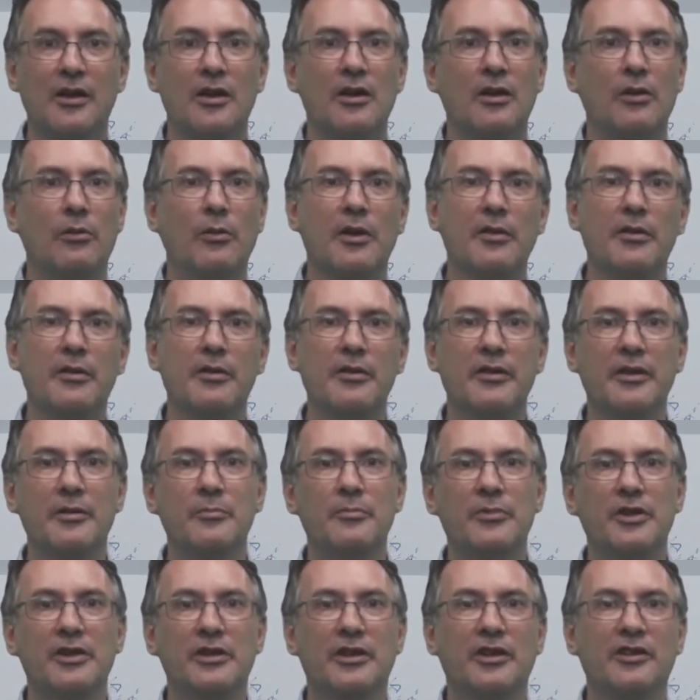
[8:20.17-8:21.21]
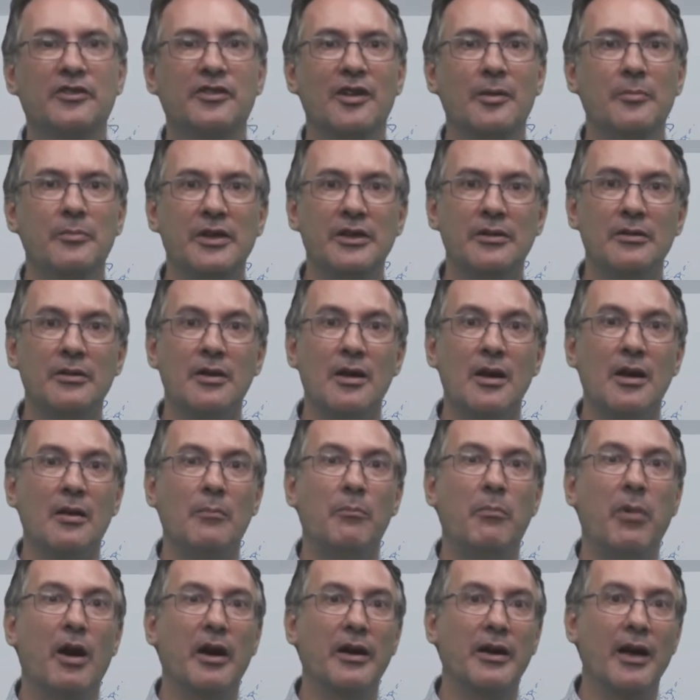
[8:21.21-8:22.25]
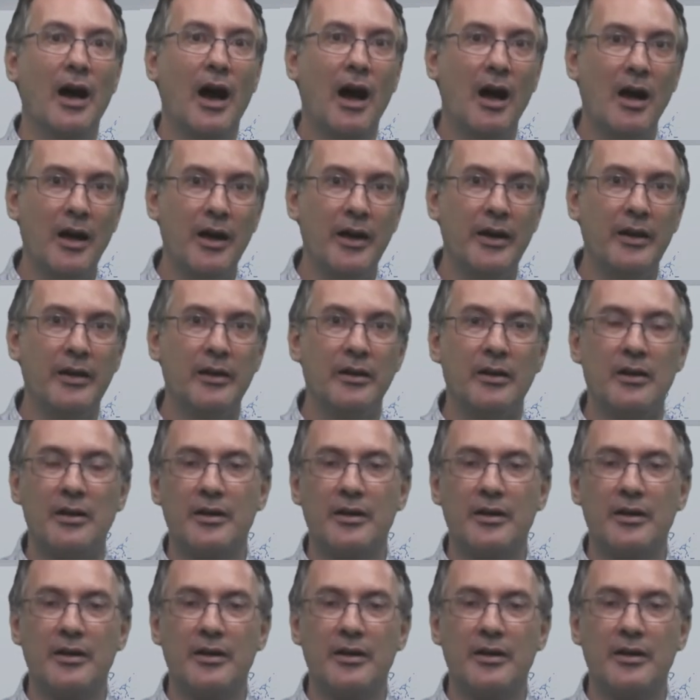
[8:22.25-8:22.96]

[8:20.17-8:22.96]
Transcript: rather than being examined by eye,